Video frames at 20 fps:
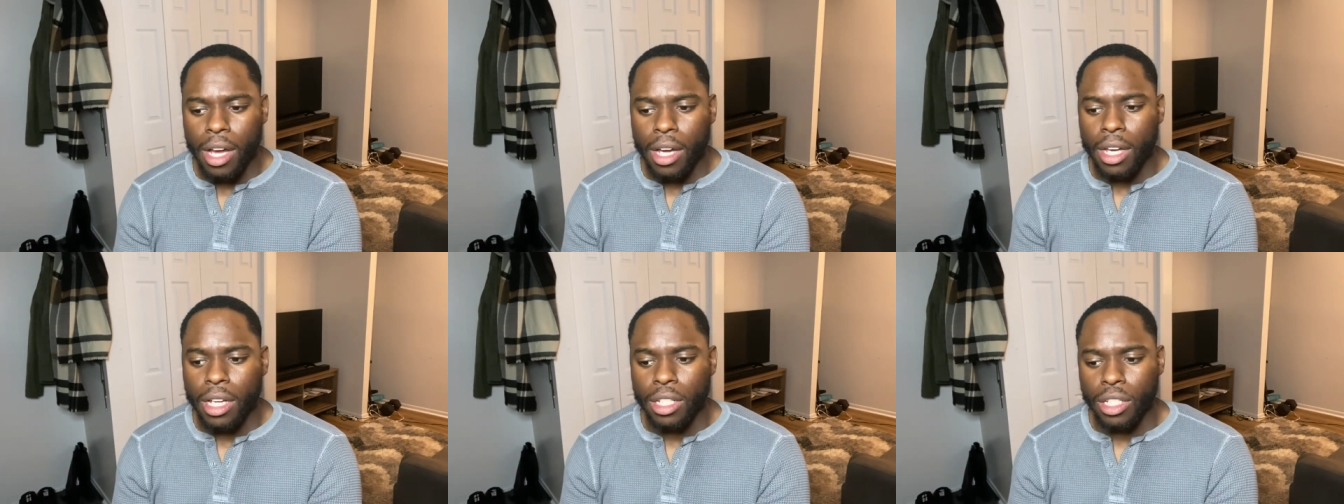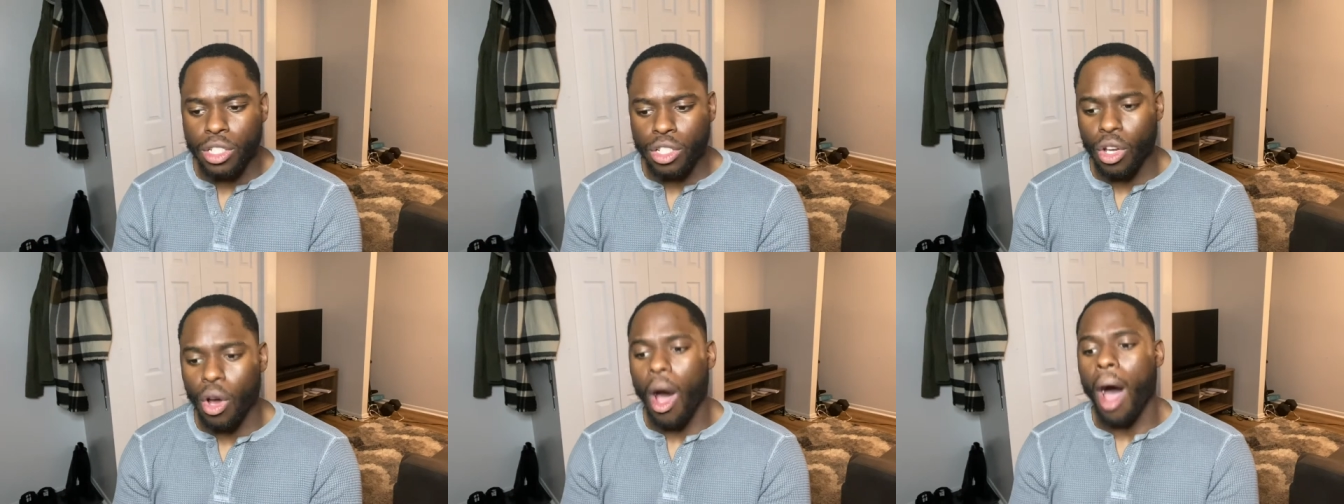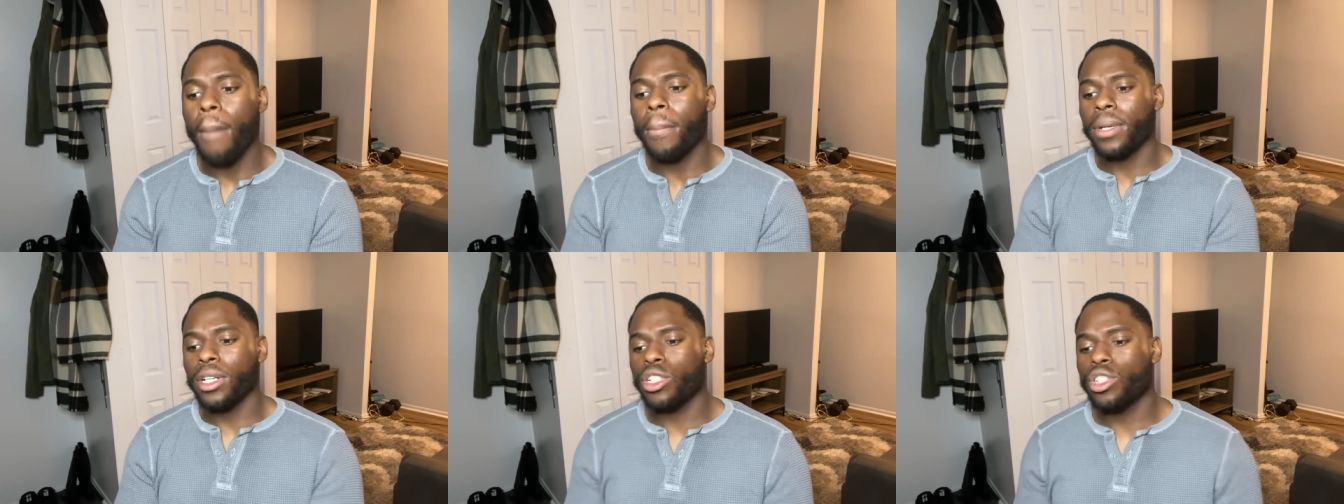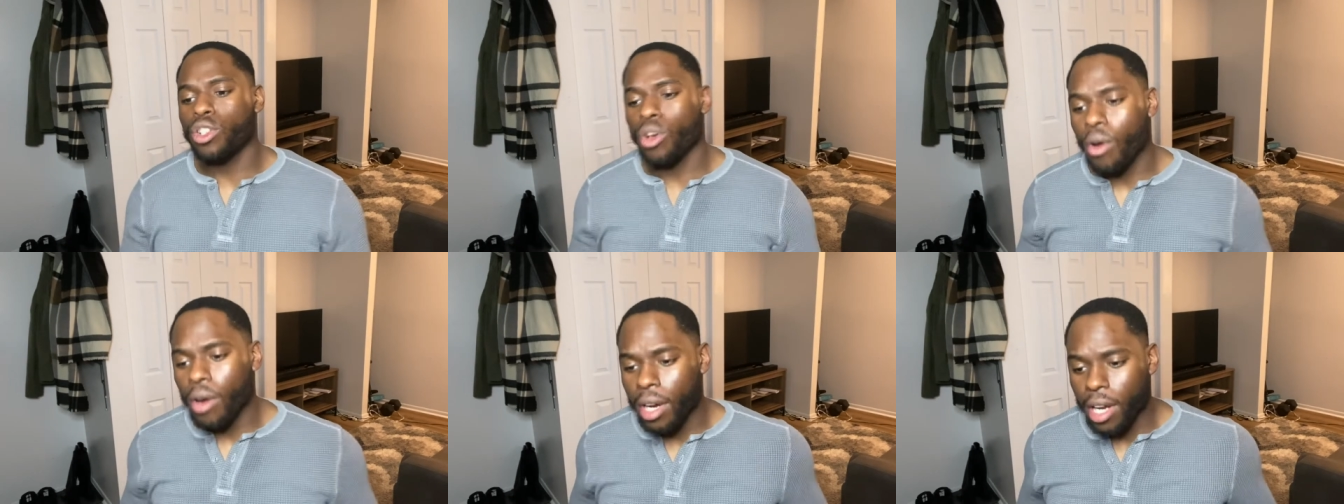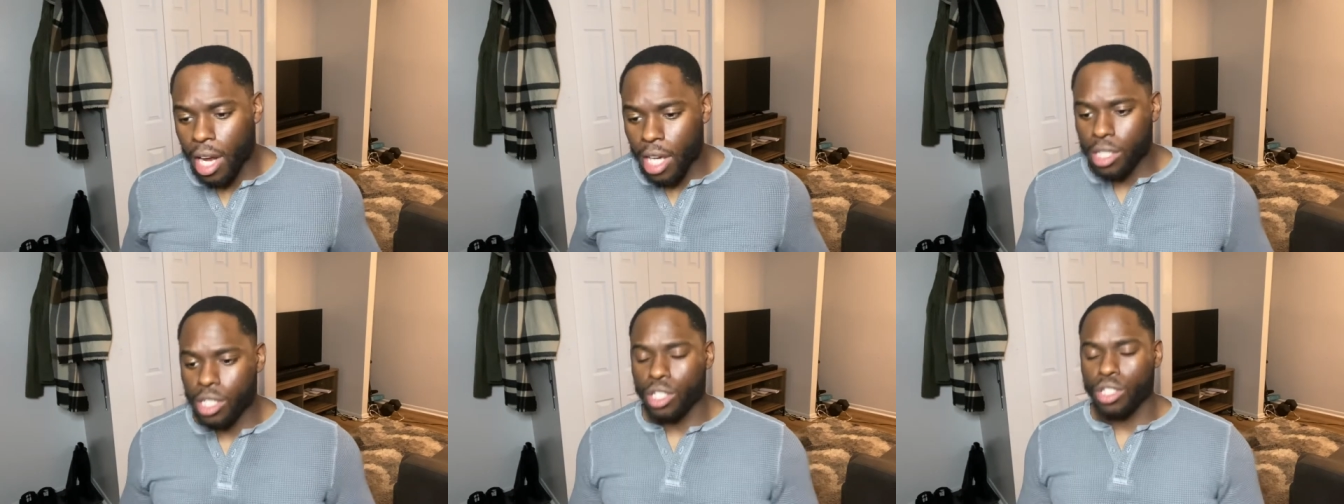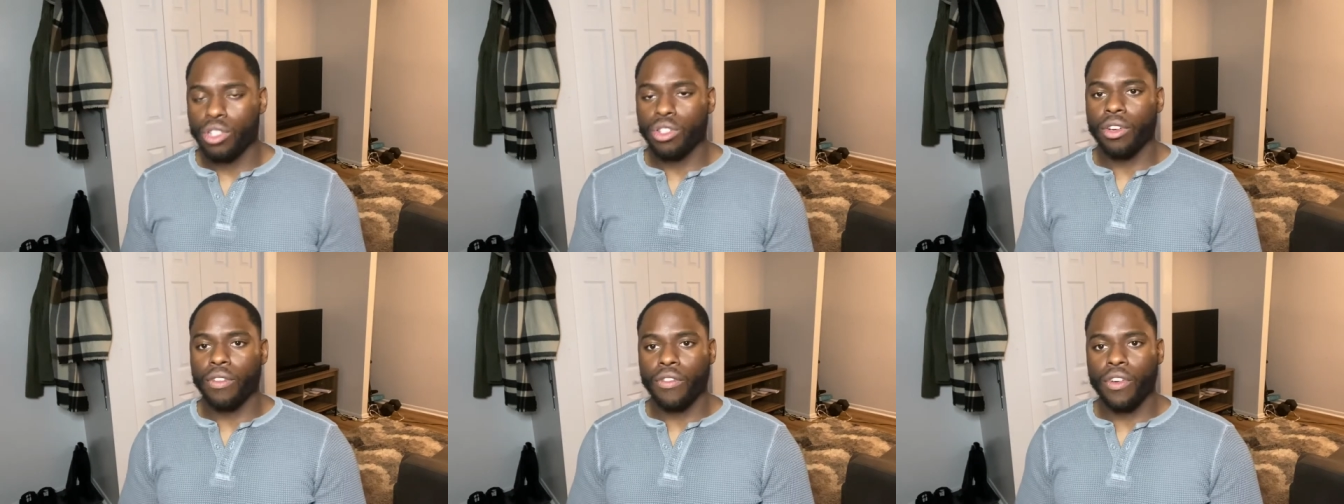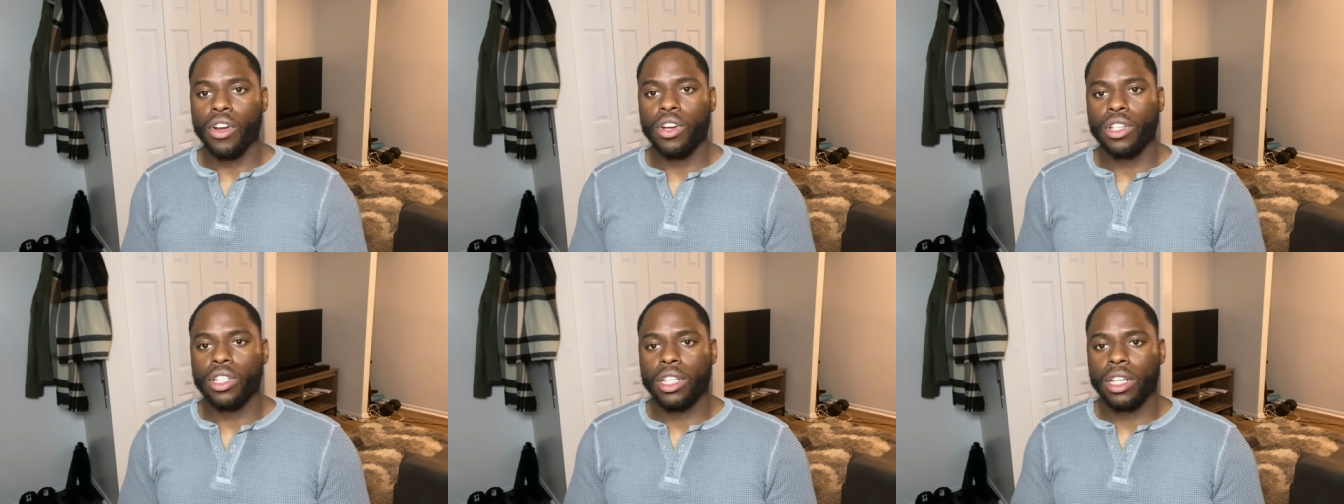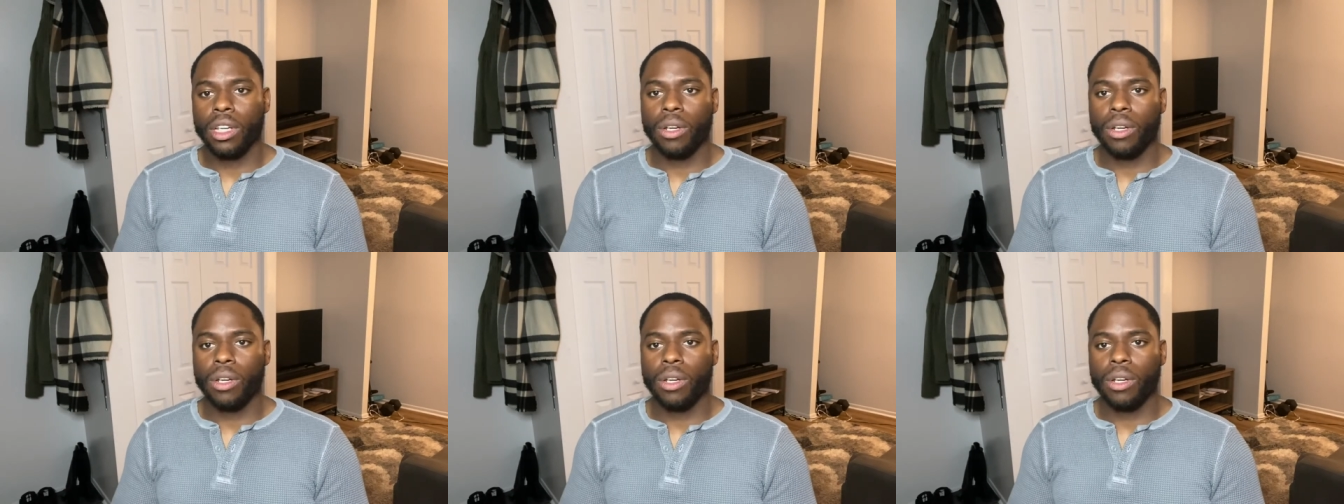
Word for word: So I'm enjoying Hustlers University.